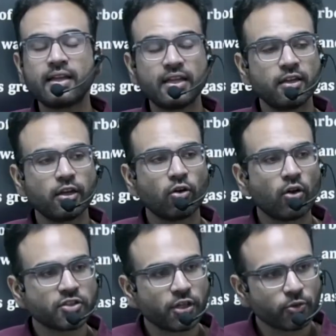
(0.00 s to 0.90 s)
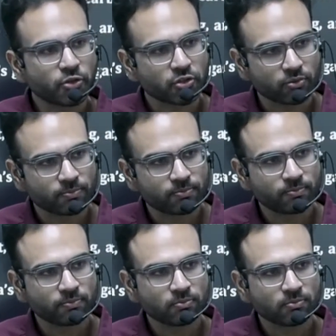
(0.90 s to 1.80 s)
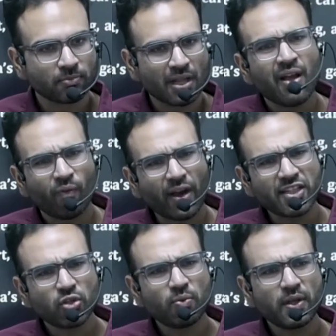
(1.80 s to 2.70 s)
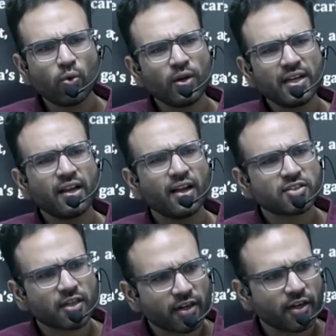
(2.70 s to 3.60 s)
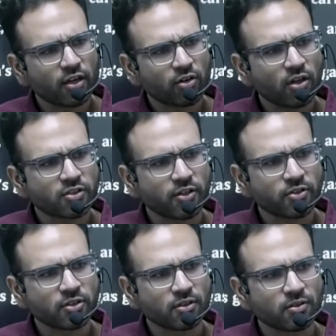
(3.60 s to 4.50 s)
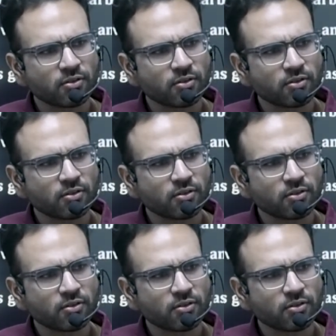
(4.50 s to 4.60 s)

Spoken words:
the Indian Constitution. Why should we only consider Indian Constitution?